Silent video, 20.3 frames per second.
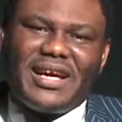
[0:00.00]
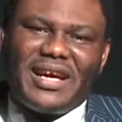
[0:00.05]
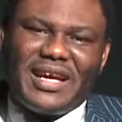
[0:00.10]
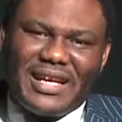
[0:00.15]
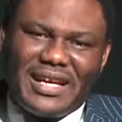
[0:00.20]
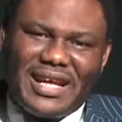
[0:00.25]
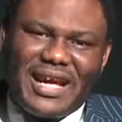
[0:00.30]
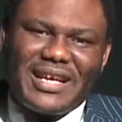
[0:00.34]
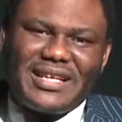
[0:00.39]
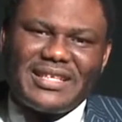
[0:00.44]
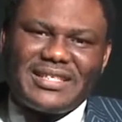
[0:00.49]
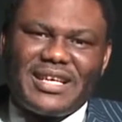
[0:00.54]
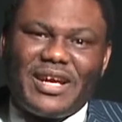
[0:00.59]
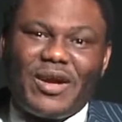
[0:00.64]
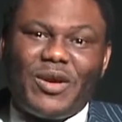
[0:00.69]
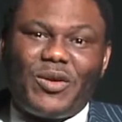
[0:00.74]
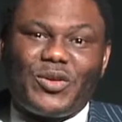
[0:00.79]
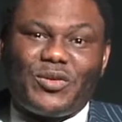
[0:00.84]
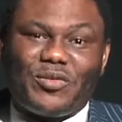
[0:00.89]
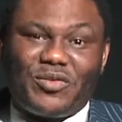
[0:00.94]
And that is
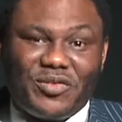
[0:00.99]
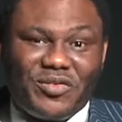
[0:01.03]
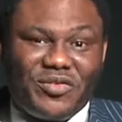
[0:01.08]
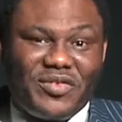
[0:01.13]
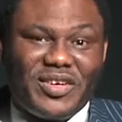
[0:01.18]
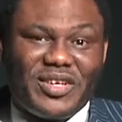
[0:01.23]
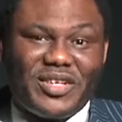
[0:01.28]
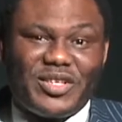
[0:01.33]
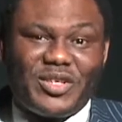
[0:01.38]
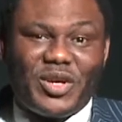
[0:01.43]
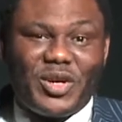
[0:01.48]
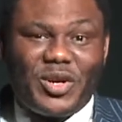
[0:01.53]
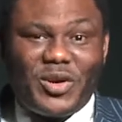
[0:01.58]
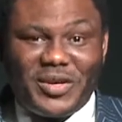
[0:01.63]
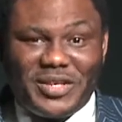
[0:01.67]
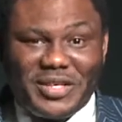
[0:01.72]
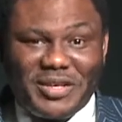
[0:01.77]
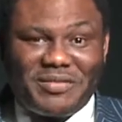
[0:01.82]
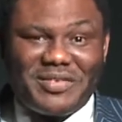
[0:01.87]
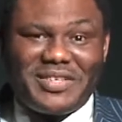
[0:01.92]
how you fulfill your
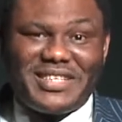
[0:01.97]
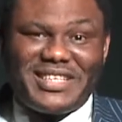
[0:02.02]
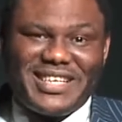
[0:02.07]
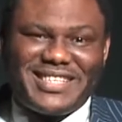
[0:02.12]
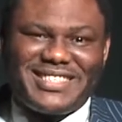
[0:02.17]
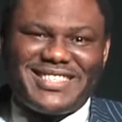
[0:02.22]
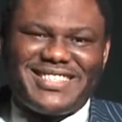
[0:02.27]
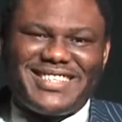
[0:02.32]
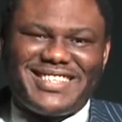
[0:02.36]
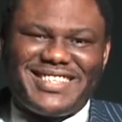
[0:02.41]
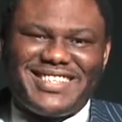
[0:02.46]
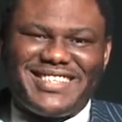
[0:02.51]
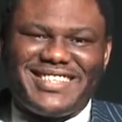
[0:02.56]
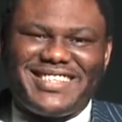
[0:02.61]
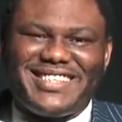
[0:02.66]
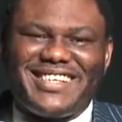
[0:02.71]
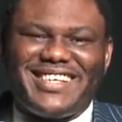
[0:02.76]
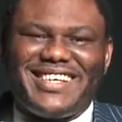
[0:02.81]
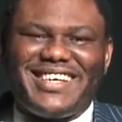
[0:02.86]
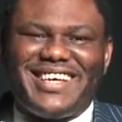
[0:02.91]
God-given destiny
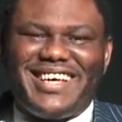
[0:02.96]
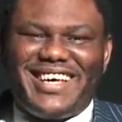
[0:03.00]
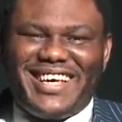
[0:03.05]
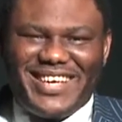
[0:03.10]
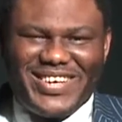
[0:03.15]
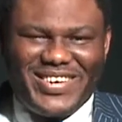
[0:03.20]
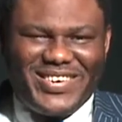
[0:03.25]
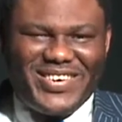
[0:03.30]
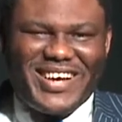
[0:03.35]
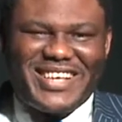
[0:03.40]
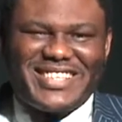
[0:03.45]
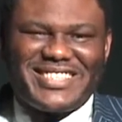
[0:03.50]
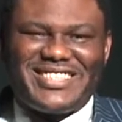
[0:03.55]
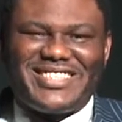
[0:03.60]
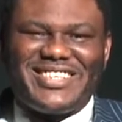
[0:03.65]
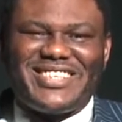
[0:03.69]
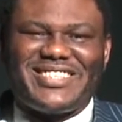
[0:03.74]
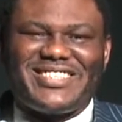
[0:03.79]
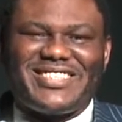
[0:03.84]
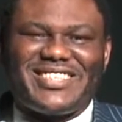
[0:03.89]
in
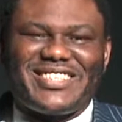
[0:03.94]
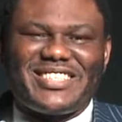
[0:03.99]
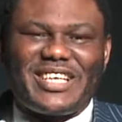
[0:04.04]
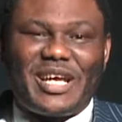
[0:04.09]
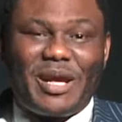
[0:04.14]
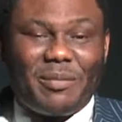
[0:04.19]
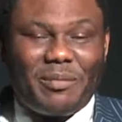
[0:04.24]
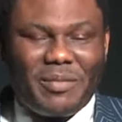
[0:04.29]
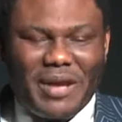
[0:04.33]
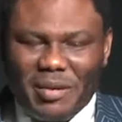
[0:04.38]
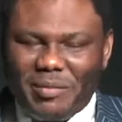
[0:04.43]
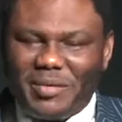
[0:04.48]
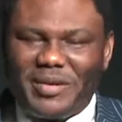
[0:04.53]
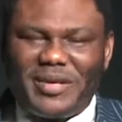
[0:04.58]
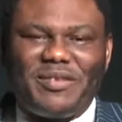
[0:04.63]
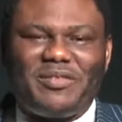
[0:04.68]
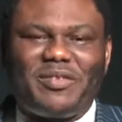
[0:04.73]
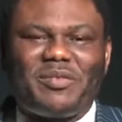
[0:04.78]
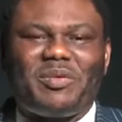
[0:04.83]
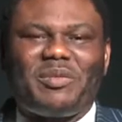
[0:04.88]
Christ Jesus. I
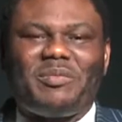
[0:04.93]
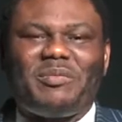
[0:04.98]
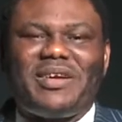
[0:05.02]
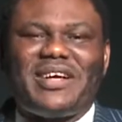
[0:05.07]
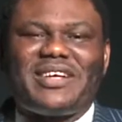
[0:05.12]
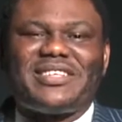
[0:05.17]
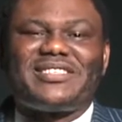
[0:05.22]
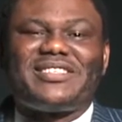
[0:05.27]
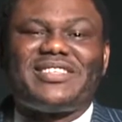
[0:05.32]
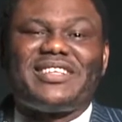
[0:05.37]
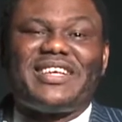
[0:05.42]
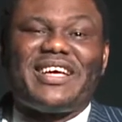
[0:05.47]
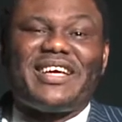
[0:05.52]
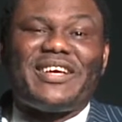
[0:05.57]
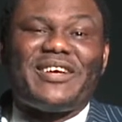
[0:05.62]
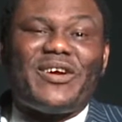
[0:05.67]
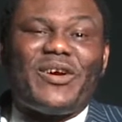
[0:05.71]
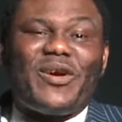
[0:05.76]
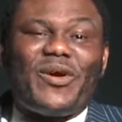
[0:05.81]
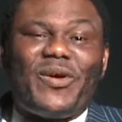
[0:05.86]
believe you've been blessed
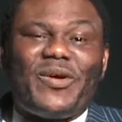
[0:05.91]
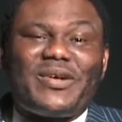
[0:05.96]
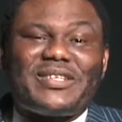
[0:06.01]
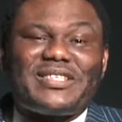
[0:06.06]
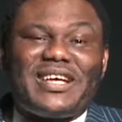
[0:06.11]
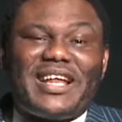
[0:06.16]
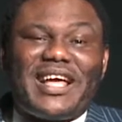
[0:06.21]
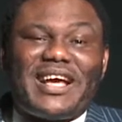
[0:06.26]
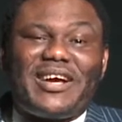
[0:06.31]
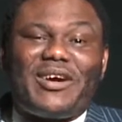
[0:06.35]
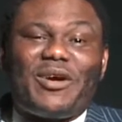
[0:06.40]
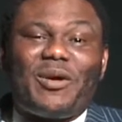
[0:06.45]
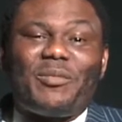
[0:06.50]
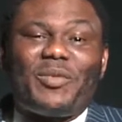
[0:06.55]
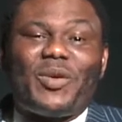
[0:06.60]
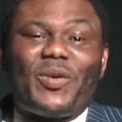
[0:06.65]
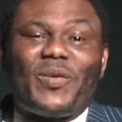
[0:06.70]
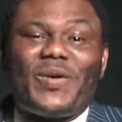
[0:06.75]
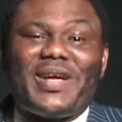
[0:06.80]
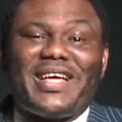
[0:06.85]
today. Until I
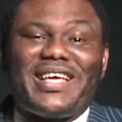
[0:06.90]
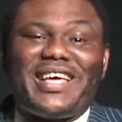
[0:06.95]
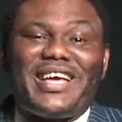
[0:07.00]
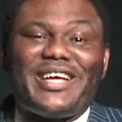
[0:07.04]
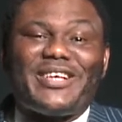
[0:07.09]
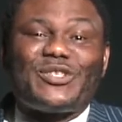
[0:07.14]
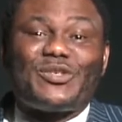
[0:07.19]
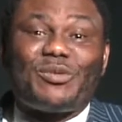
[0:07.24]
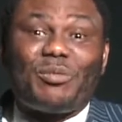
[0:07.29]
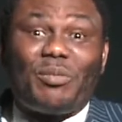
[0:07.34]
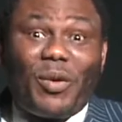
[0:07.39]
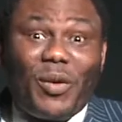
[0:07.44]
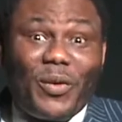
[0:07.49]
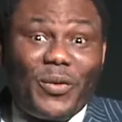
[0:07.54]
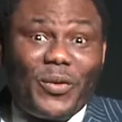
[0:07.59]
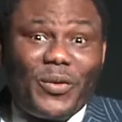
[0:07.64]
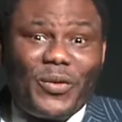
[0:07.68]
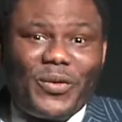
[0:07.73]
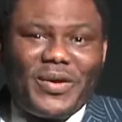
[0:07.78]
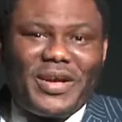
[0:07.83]
come your way again
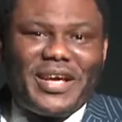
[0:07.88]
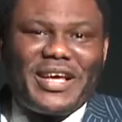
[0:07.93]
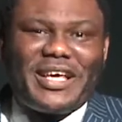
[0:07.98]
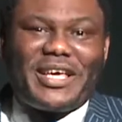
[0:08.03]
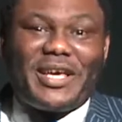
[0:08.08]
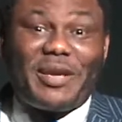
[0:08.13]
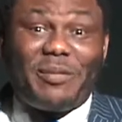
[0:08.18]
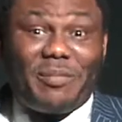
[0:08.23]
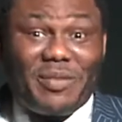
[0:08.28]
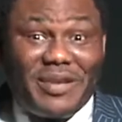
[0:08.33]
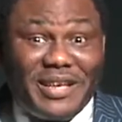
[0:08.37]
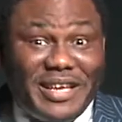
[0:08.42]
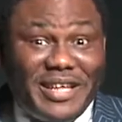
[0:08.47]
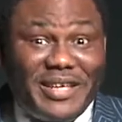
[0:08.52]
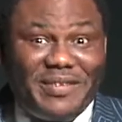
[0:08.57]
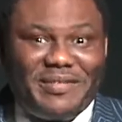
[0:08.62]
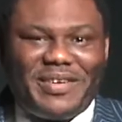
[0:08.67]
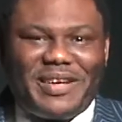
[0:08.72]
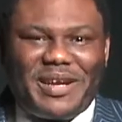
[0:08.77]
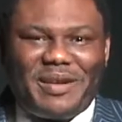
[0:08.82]
tomorrow, keep
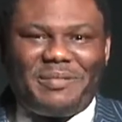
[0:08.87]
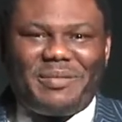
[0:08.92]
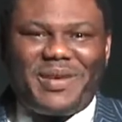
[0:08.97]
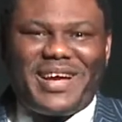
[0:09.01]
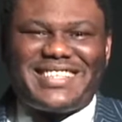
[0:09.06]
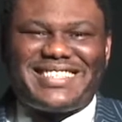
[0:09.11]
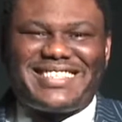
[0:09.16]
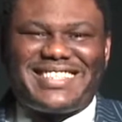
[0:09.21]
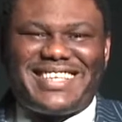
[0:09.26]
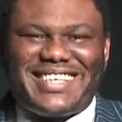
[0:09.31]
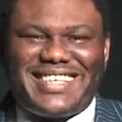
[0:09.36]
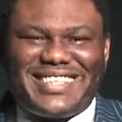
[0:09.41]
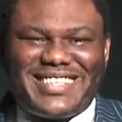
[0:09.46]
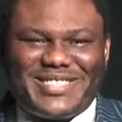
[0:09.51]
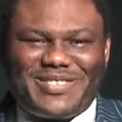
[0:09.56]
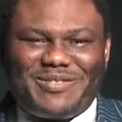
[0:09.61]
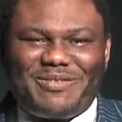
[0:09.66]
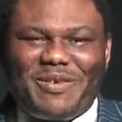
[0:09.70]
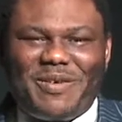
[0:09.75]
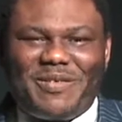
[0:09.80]
living and basking in
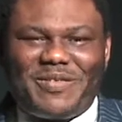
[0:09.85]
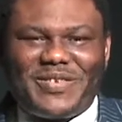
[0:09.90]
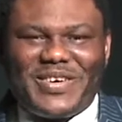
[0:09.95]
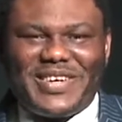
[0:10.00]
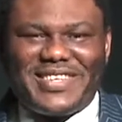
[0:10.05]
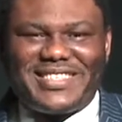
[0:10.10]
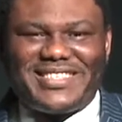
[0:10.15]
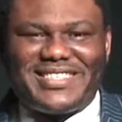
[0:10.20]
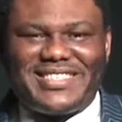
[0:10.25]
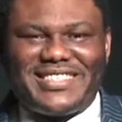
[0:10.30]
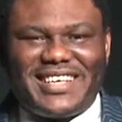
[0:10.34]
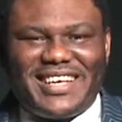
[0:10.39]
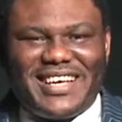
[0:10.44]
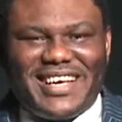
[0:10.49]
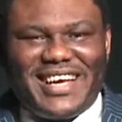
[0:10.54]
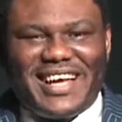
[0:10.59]
the sphere of grace.